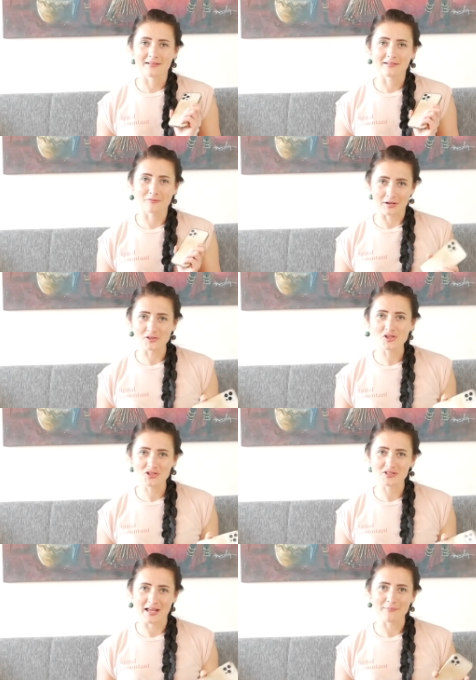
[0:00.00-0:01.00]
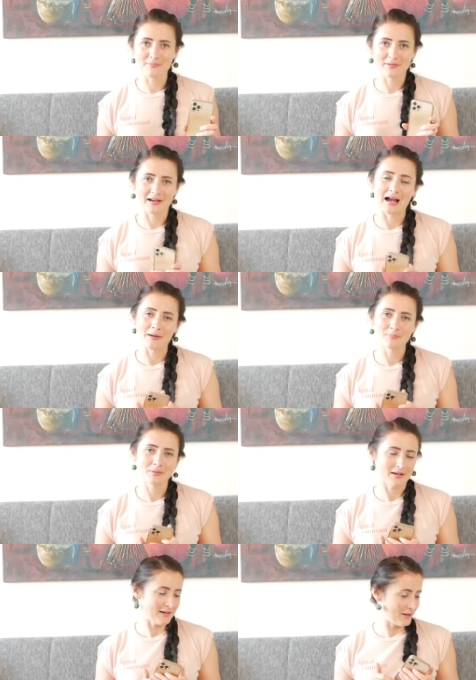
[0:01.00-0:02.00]
Crunch Snap app
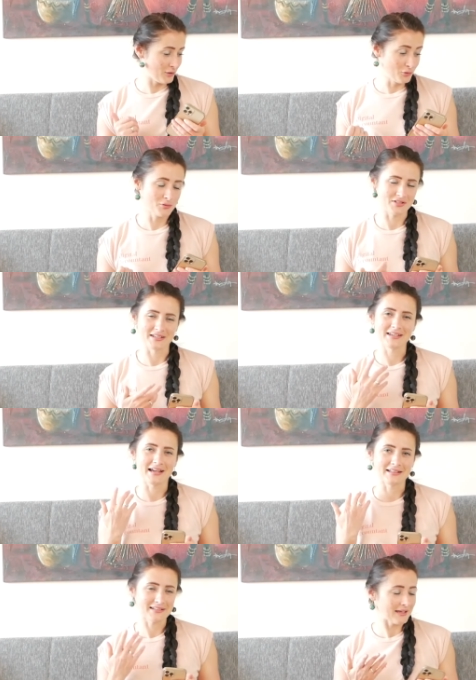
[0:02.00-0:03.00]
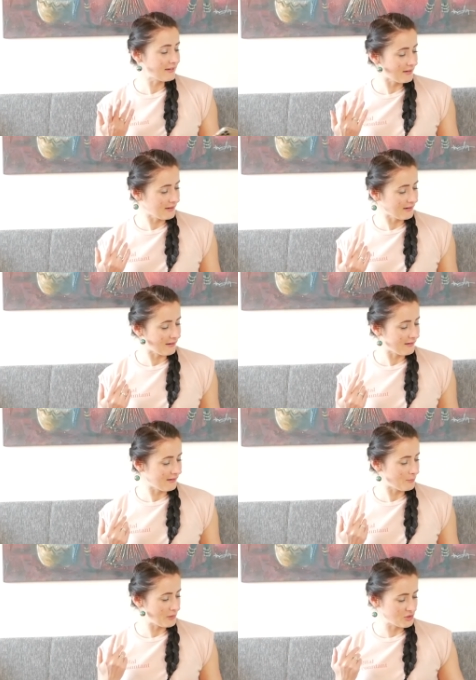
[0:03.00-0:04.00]
using and taking
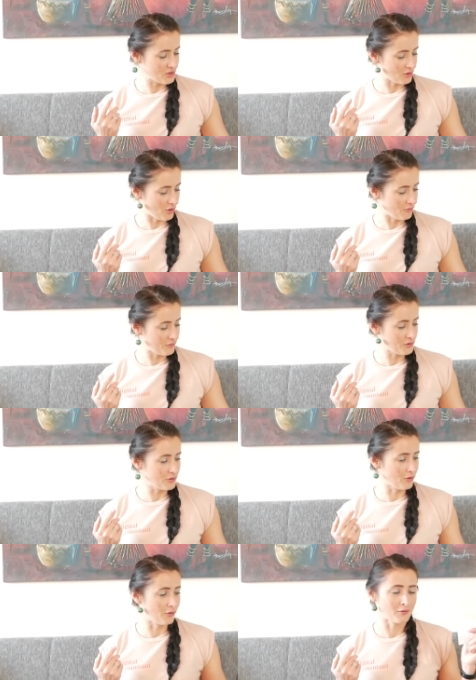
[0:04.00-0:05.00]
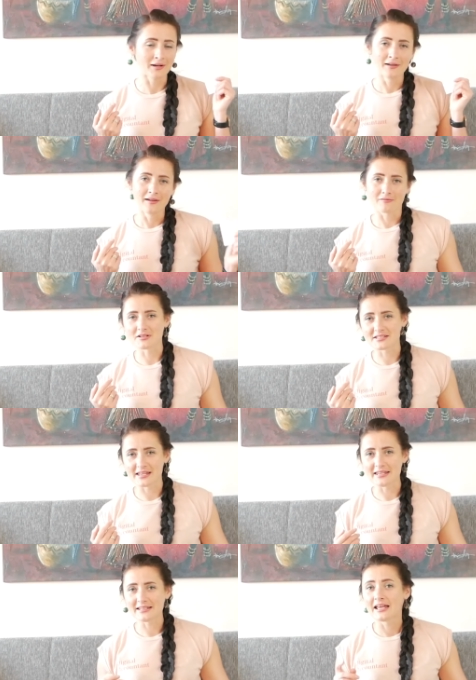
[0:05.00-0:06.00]
a picture of your
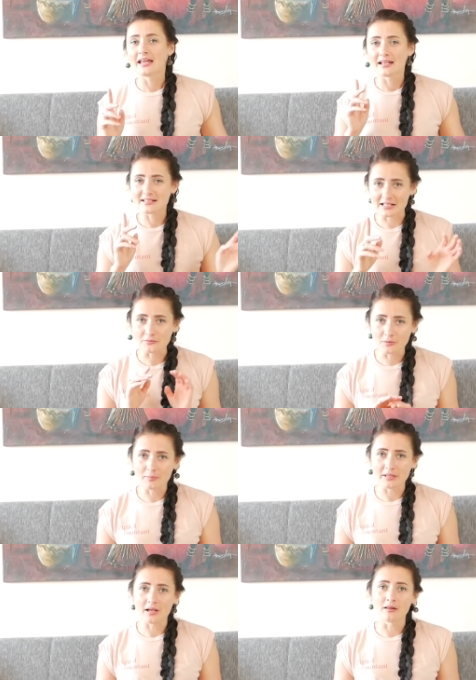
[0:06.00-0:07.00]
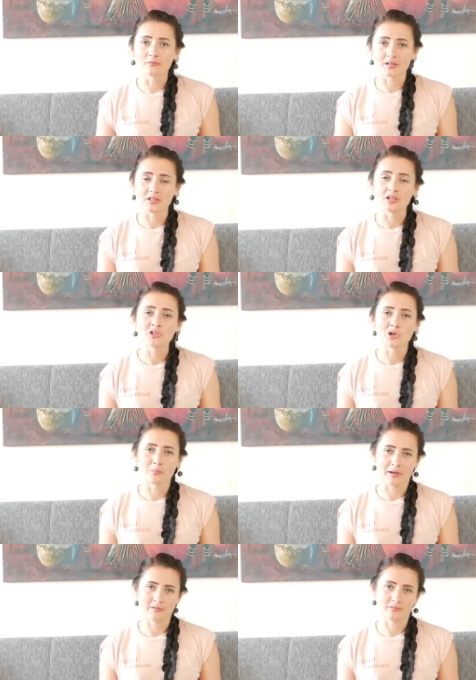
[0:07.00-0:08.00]
receipt, that will be already in your
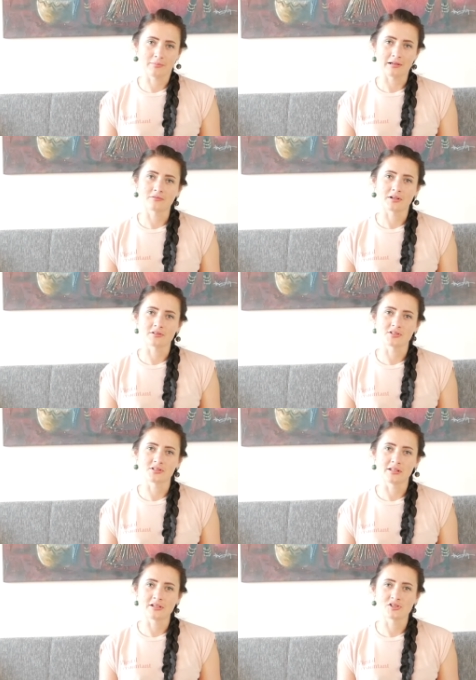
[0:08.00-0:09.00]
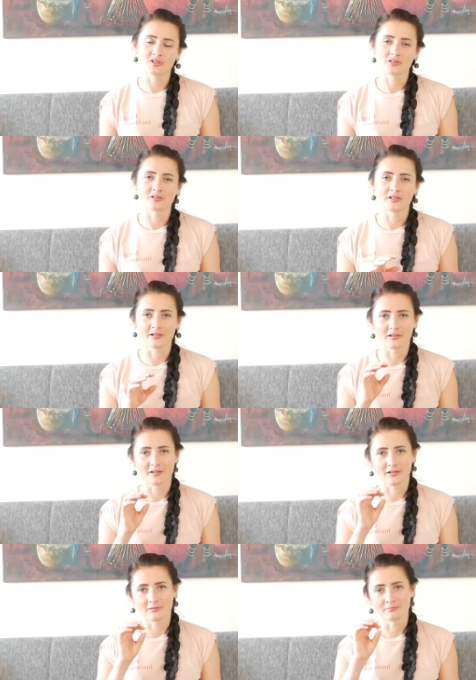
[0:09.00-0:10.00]
bank reconciliation
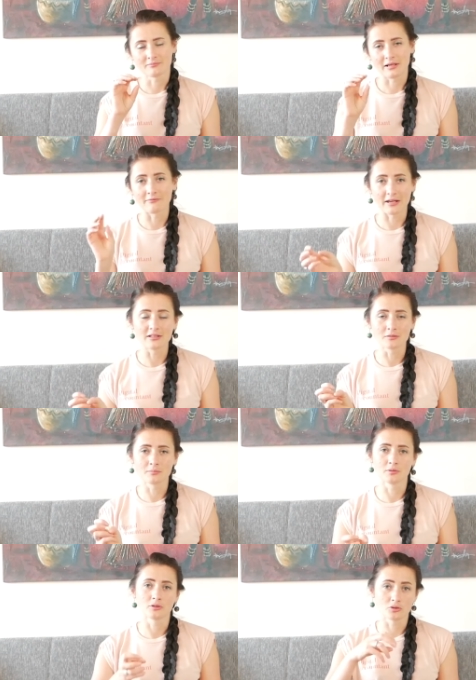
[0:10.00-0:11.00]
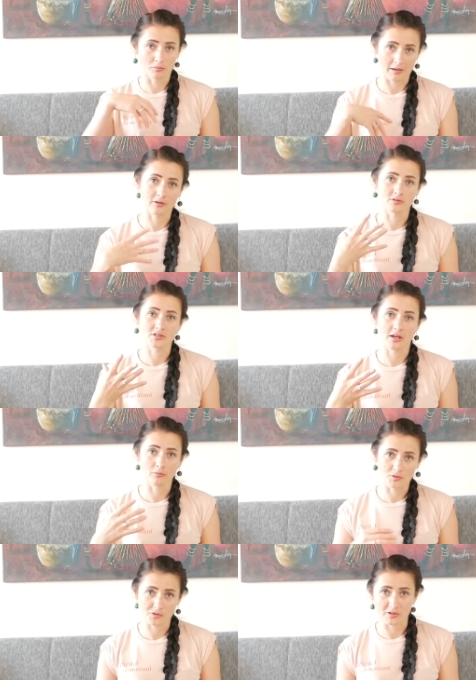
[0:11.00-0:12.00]
available to
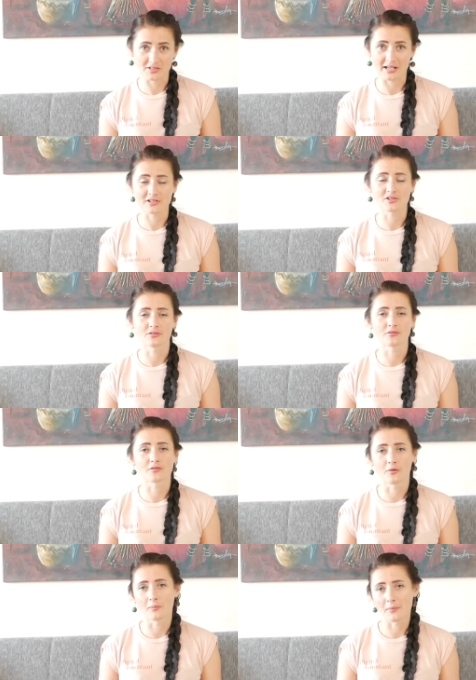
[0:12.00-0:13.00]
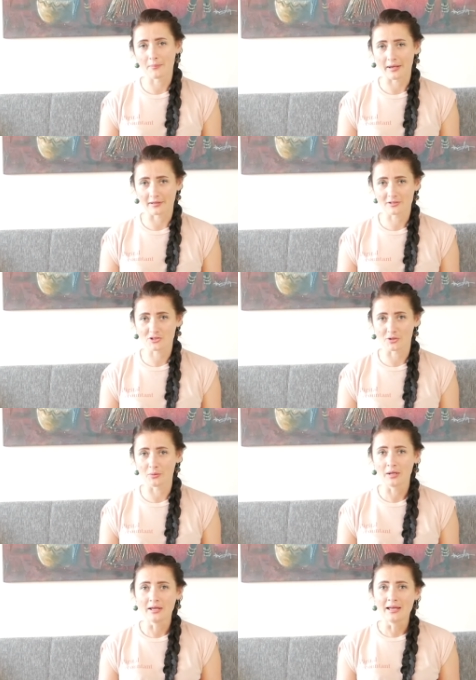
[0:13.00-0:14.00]
reconcile with transaction from bank. So